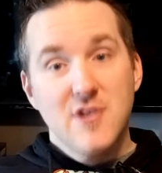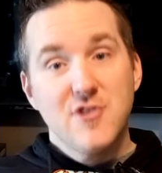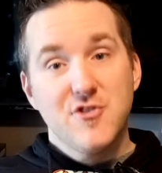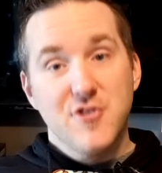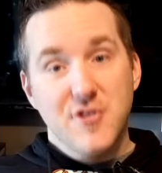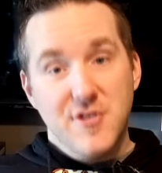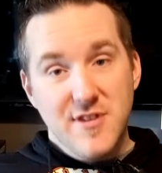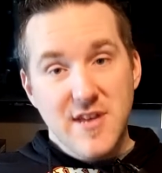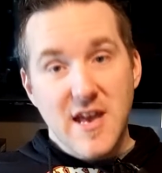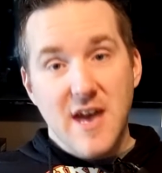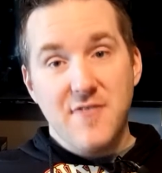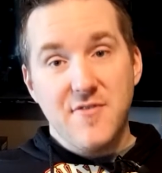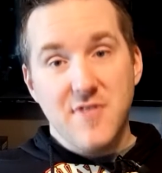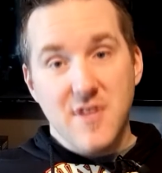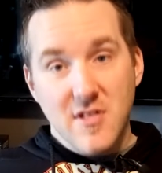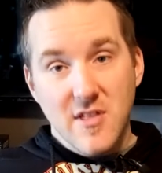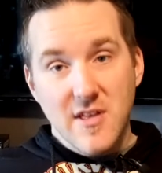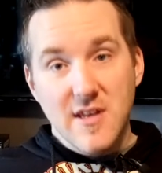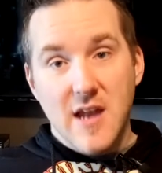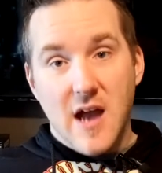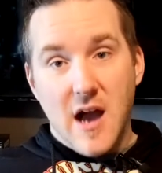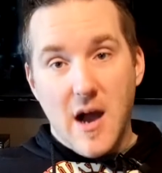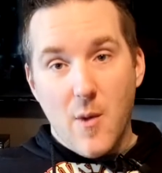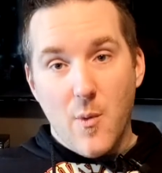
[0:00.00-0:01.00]
should
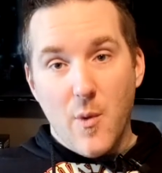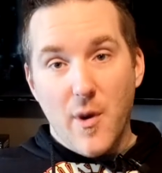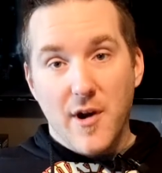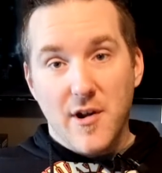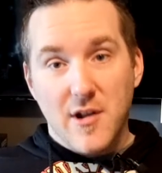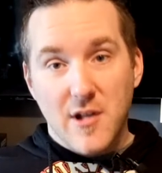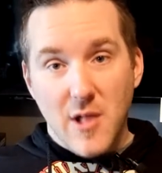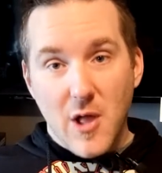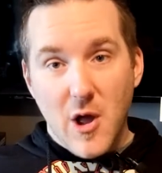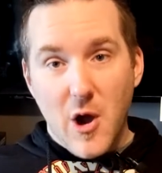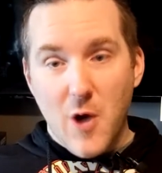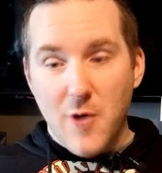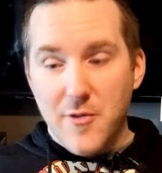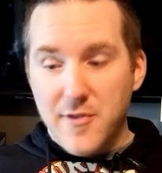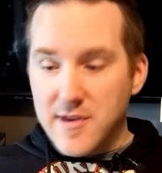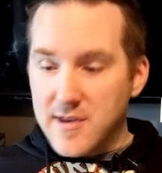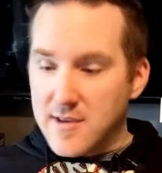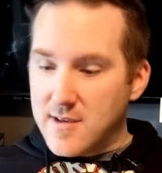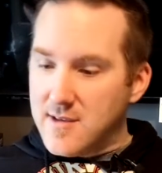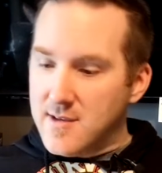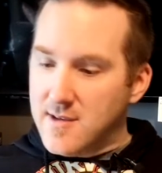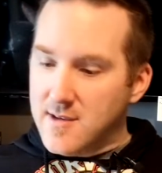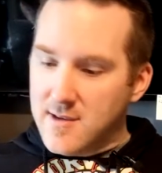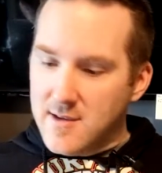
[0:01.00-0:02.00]
definitely not wear
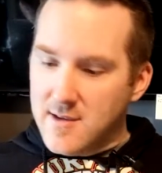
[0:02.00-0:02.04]
clothing.